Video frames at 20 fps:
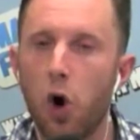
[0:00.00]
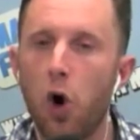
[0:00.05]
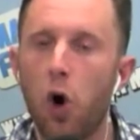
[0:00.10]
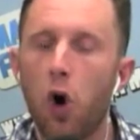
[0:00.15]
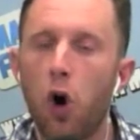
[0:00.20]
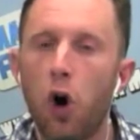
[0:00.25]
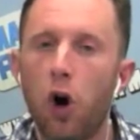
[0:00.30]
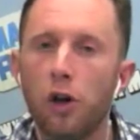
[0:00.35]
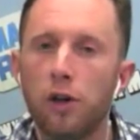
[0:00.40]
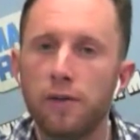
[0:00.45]

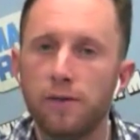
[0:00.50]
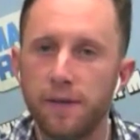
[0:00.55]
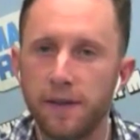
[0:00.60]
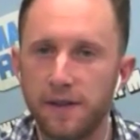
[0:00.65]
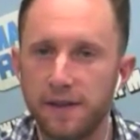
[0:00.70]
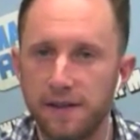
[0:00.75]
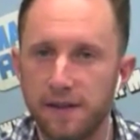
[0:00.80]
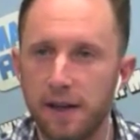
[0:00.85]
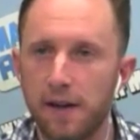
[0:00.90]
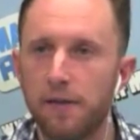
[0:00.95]
All of
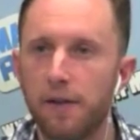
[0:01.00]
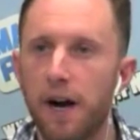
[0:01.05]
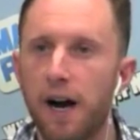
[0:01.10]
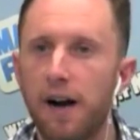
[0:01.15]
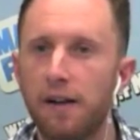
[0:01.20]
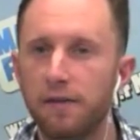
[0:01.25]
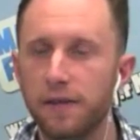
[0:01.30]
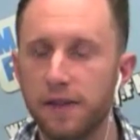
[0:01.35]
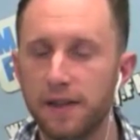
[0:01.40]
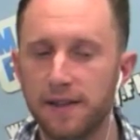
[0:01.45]
this stuff
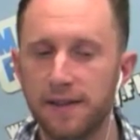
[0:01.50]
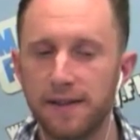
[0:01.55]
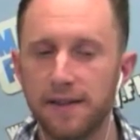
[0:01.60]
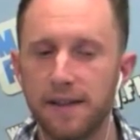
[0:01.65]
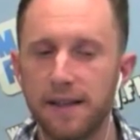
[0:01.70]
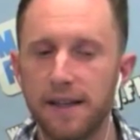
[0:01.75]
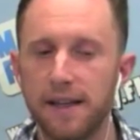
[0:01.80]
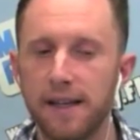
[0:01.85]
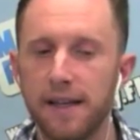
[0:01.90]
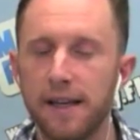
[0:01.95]

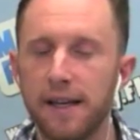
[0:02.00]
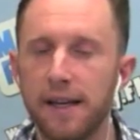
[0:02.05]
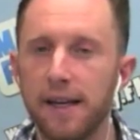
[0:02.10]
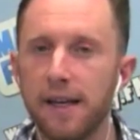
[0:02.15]
obviously